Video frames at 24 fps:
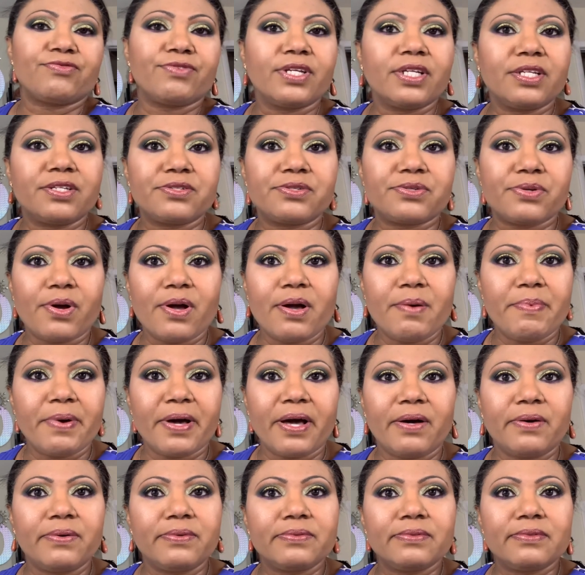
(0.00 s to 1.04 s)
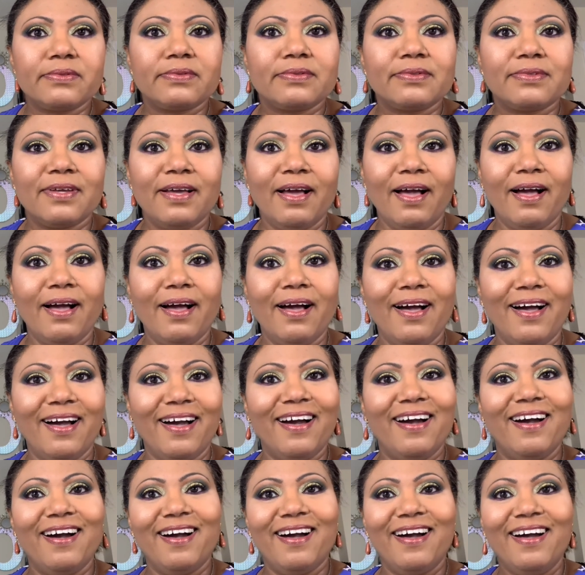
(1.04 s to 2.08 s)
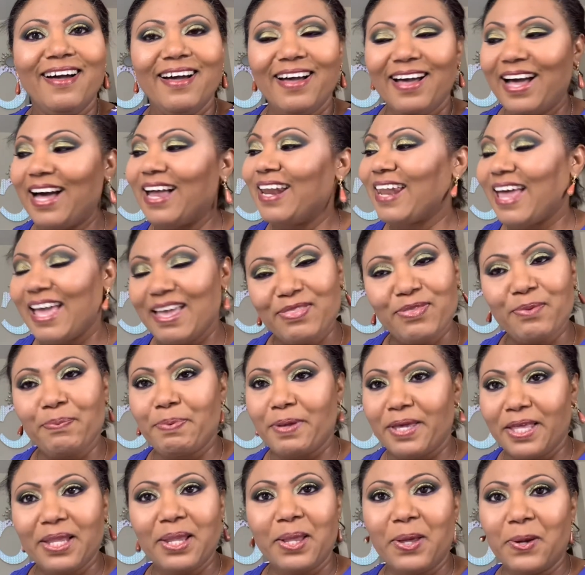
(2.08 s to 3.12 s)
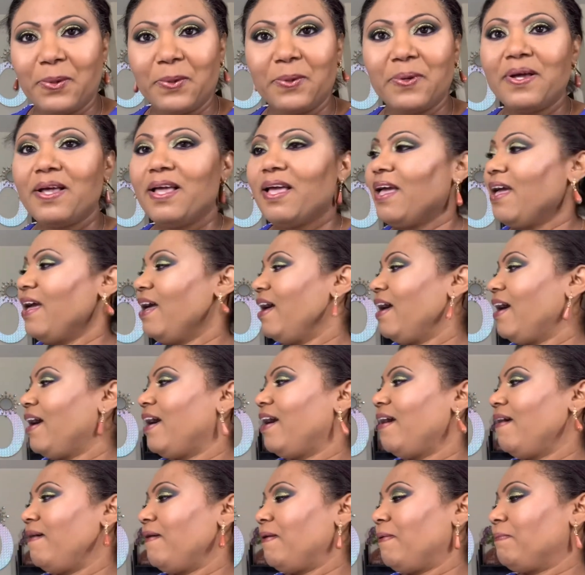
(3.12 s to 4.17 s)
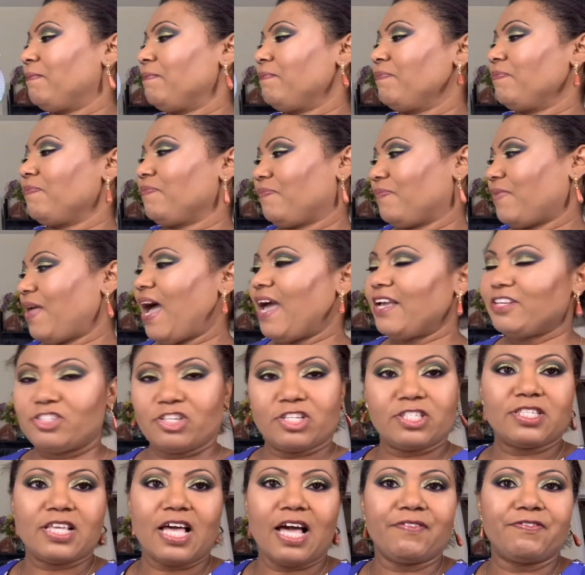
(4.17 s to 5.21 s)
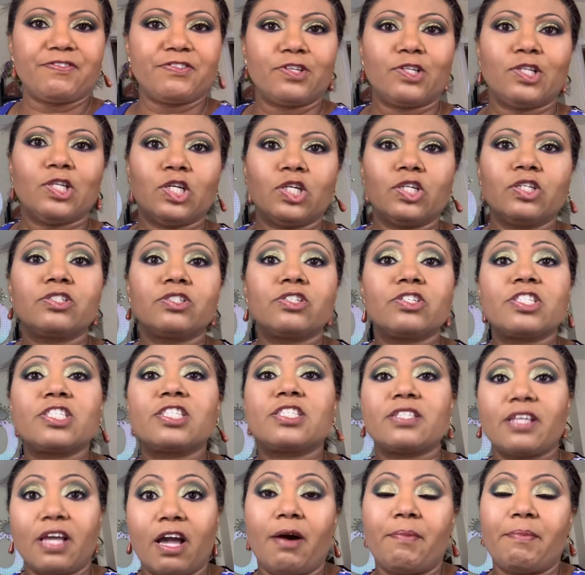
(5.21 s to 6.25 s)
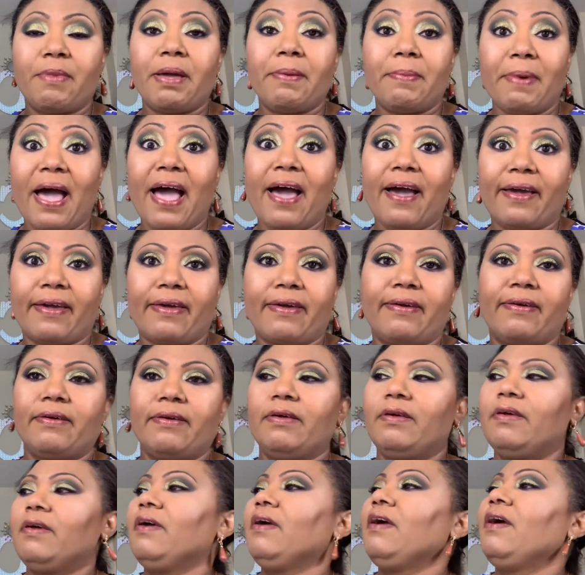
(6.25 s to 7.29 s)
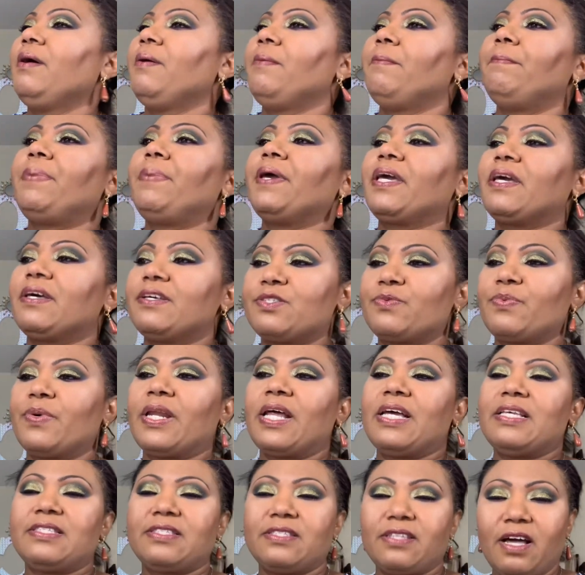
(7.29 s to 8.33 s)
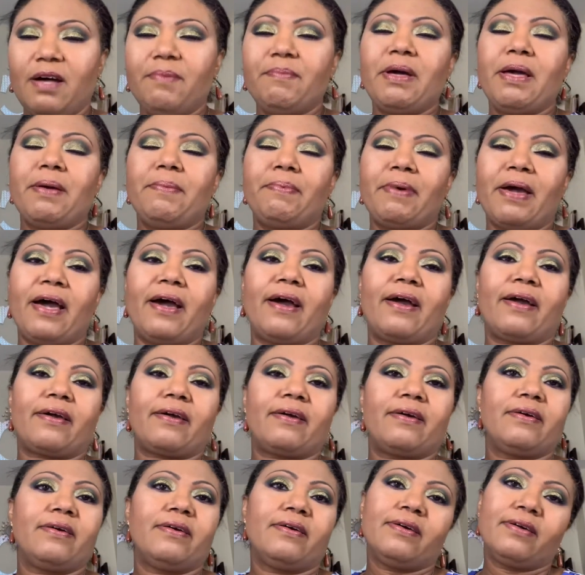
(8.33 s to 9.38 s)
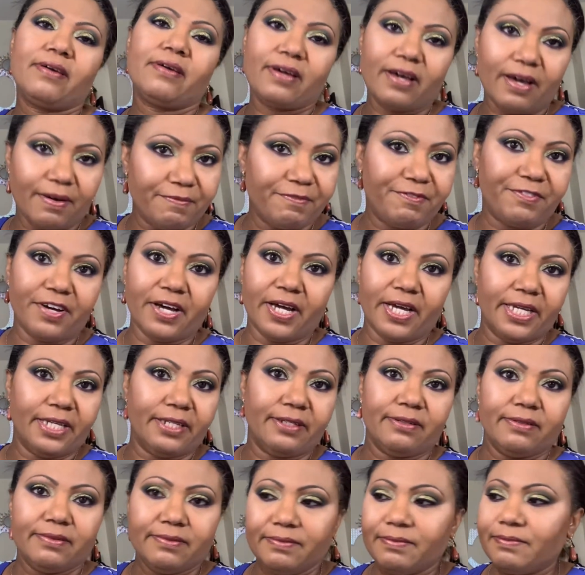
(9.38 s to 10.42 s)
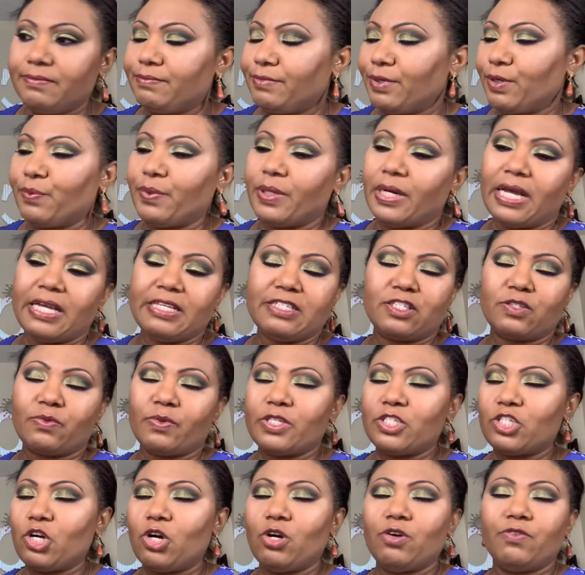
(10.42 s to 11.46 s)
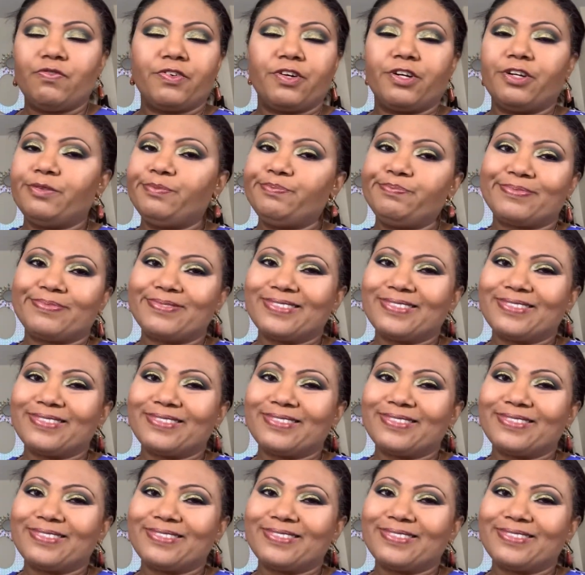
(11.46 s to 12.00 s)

really to talk about I like the pillow. Um, I just have to learn to stay on my back because when I stay on my back, I'm fine. But when I switch over,